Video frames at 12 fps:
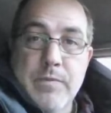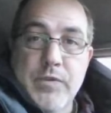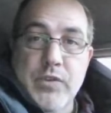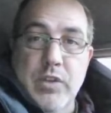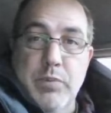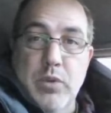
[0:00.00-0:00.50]

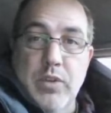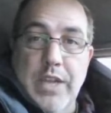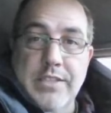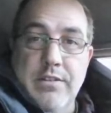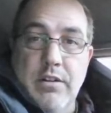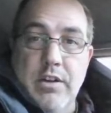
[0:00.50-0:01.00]
It's going to pull
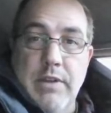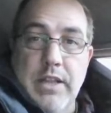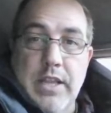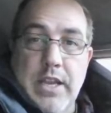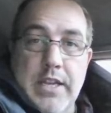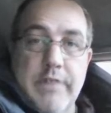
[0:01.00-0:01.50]
nice and hard to
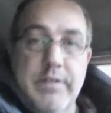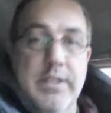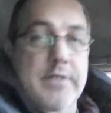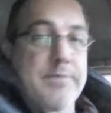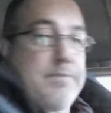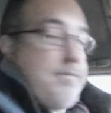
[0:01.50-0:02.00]
red line and
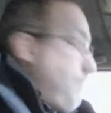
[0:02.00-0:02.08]
everything.